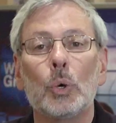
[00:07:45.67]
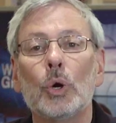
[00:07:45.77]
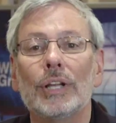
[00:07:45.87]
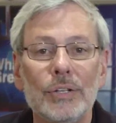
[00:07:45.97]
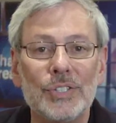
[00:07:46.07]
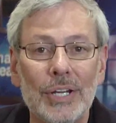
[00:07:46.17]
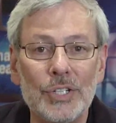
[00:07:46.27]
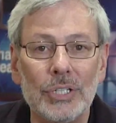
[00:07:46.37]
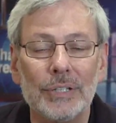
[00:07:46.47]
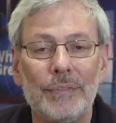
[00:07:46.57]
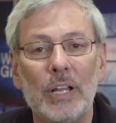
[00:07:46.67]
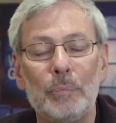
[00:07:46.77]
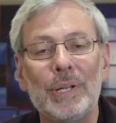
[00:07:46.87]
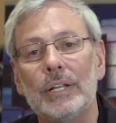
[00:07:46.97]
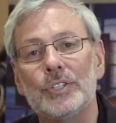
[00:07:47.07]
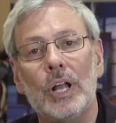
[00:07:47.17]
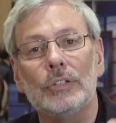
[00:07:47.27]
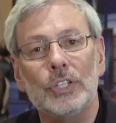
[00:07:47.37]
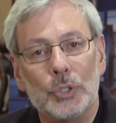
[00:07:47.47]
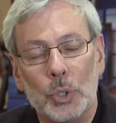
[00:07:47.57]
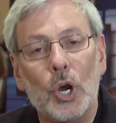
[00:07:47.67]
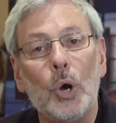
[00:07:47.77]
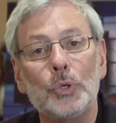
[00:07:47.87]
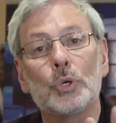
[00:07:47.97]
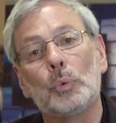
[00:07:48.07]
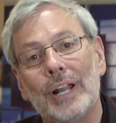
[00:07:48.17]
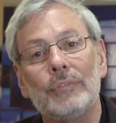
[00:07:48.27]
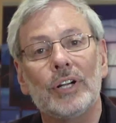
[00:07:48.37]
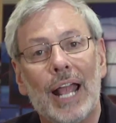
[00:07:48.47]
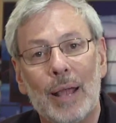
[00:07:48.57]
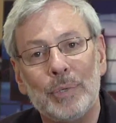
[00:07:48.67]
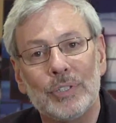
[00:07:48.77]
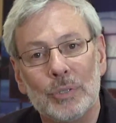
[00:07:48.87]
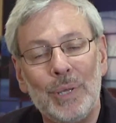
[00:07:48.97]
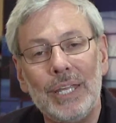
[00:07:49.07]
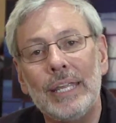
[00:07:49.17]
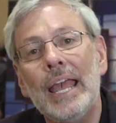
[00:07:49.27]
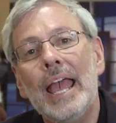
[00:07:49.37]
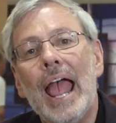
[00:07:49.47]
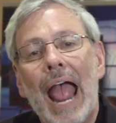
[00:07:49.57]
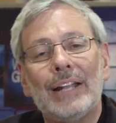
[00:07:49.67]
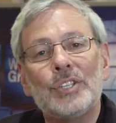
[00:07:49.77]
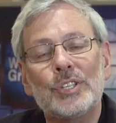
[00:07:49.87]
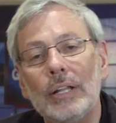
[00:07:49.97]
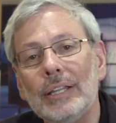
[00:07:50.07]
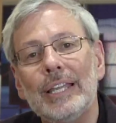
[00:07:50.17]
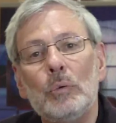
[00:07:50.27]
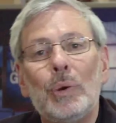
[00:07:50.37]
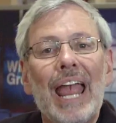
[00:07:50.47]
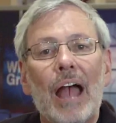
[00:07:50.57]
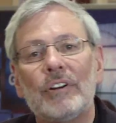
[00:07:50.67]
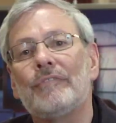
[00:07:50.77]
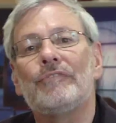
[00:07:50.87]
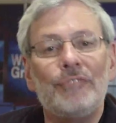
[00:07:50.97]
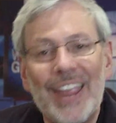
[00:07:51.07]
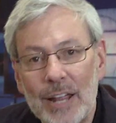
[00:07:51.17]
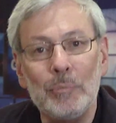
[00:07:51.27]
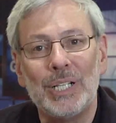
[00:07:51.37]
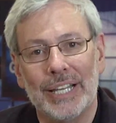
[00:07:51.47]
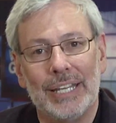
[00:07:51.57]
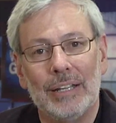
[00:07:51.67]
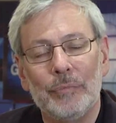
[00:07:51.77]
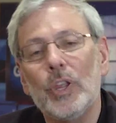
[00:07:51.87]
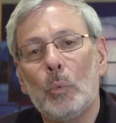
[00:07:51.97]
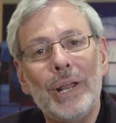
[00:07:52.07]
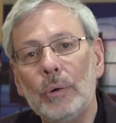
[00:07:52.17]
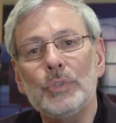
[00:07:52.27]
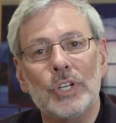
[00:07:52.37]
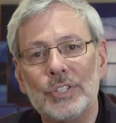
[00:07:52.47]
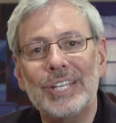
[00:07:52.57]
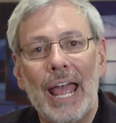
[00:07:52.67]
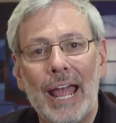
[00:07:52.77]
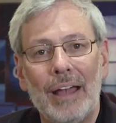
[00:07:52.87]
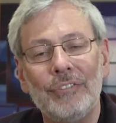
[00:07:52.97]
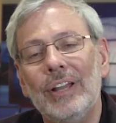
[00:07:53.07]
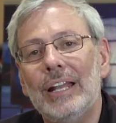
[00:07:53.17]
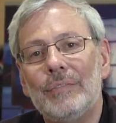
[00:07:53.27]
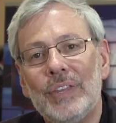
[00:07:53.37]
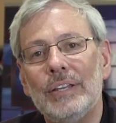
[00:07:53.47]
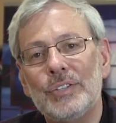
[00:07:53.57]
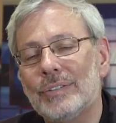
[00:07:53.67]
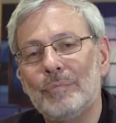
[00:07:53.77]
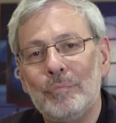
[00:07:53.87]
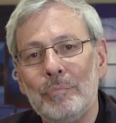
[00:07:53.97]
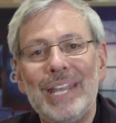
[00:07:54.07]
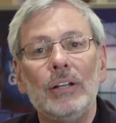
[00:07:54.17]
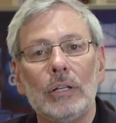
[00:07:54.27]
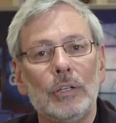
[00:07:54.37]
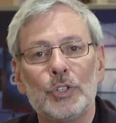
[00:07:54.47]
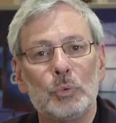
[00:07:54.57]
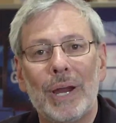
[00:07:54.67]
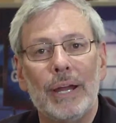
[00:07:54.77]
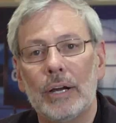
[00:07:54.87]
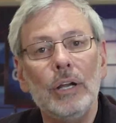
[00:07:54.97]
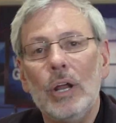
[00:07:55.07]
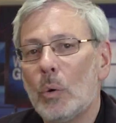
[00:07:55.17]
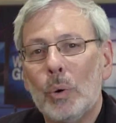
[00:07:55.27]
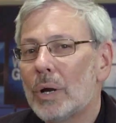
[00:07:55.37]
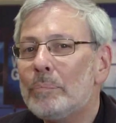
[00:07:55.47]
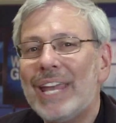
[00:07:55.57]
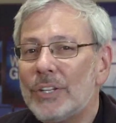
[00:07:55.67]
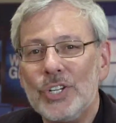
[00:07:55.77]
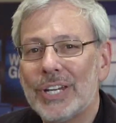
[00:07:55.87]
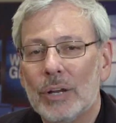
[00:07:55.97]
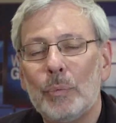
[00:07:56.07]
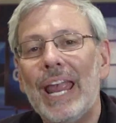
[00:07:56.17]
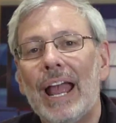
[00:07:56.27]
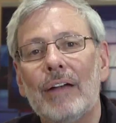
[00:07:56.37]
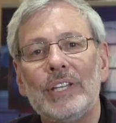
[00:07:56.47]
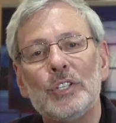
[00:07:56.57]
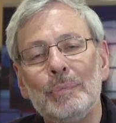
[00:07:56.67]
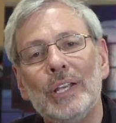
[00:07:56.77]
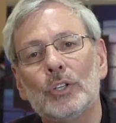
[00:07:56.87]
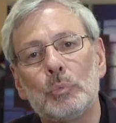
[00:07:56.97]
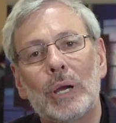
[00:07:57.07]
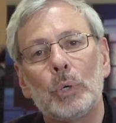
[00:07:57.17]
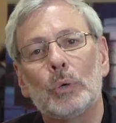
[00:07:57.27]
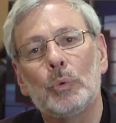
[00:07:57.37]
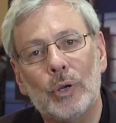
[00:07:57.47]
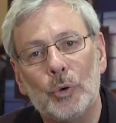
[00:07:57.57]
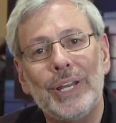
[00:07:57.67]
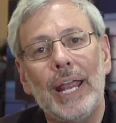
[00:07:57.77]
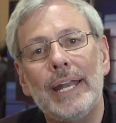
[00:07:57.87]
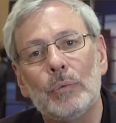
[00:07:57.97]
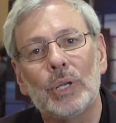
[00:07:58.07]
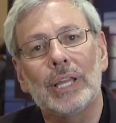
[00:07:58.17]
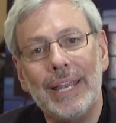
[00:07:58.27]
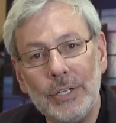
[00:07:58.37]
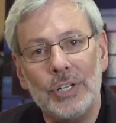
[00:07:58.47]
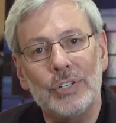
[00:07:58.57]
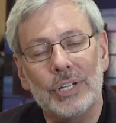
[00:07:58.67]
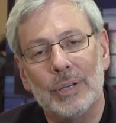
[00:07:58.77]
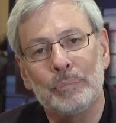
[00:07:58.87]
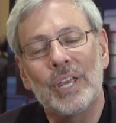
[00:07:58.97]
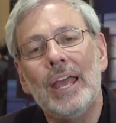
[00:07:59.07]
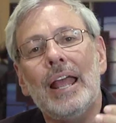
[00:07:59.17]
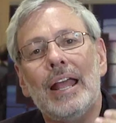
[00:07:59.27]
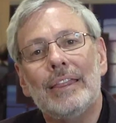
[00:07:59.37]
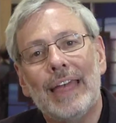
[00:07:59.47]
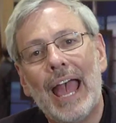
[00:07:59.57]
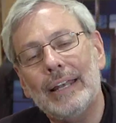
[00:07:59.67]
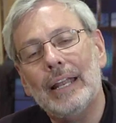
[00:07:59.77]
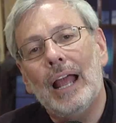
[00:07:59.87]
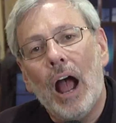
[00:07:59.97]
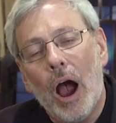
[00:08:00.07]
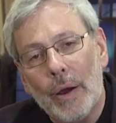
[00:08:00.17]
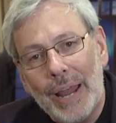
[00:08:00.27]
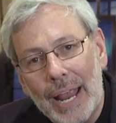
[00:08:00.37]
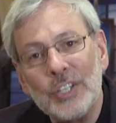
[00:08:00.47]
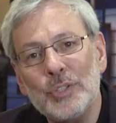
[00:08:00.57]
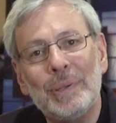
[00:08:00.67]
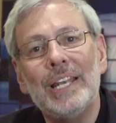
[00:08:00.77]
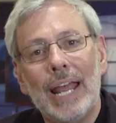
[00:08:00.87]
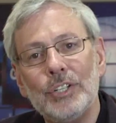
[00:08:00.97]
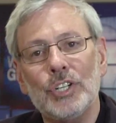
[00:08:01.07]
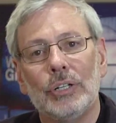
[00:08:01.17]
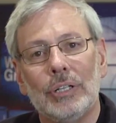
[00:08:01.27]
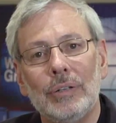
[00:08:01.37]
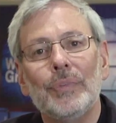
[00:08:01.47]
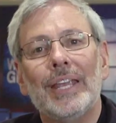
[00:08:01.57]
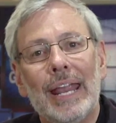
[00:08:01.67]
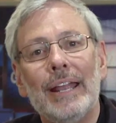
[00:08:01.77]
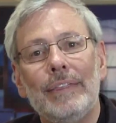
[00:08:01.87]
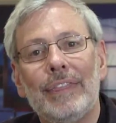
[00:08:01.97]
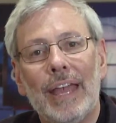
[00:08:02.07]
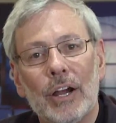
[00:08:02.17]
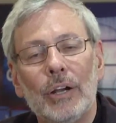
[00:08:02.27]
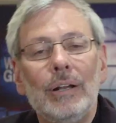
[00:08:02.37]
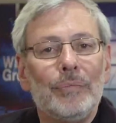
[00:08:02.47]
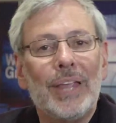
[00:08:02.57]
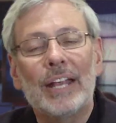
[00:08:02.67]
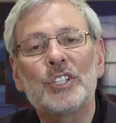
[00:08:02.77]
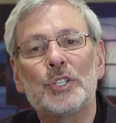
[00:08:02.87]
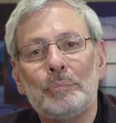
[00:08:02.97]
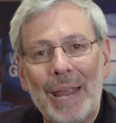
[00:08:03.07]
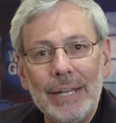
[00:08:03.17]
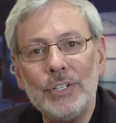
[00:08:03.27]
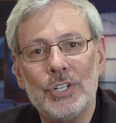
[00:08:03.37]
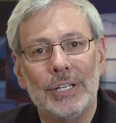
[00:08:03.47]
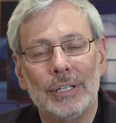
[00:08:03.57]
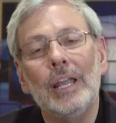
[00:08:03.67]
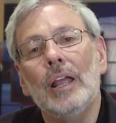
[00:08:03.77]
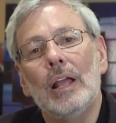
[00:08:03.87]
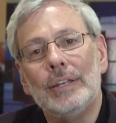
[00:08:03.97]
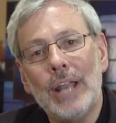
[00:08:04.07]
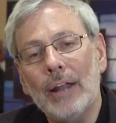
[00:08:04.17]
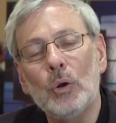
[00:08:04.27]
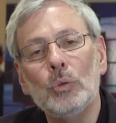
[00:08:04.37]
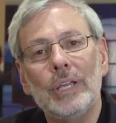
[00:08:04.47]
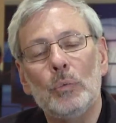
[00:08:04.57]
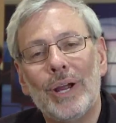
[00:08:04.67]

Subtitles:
or organizational development consultant or coach or whatever it happened to be. And suddenly we have a family. We don't just have these meals where we're pitching. We have these meals where we're creating relationships that are exponential in their expansion, not only